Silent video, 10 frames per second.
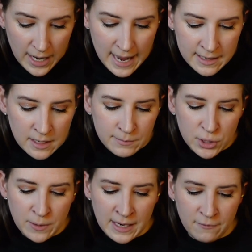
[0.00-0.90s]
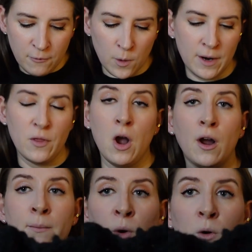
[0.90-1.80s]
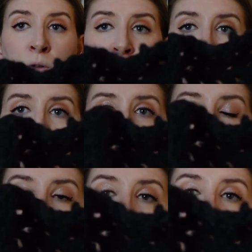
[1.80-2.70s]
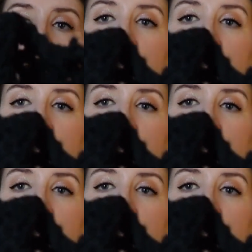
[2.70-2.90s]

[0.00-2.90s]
I ended up doing for the armholes and